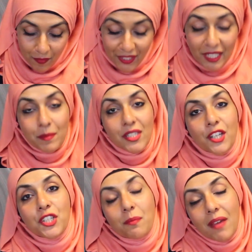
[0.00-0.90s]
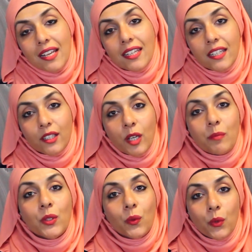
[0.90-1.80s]
My name is Ayisha Malik and I'm
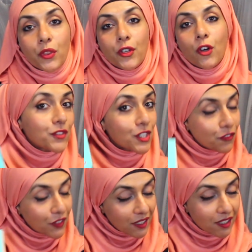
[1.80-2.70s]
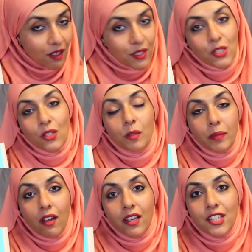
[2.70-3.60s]
the author of Sofia Khan is Not
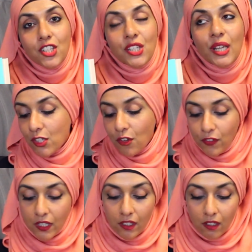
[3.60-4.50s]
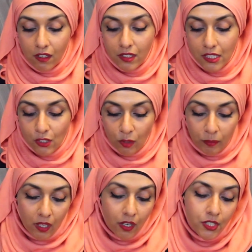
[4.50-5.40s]
Obliged. Sofia Khan is Not
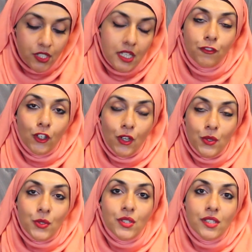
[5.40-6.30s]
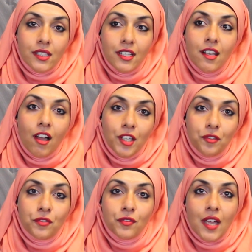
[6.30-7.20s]
Obliged follows the
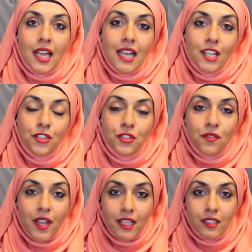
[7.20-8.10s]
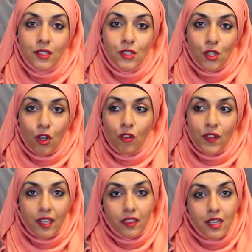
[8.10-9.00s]
life and travails of
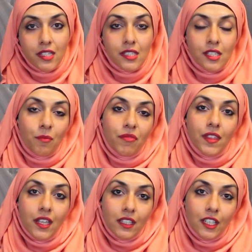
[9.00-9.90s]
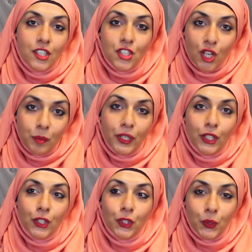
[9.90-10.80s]
a 30-something
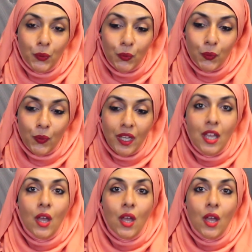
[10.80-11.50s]
hijabi who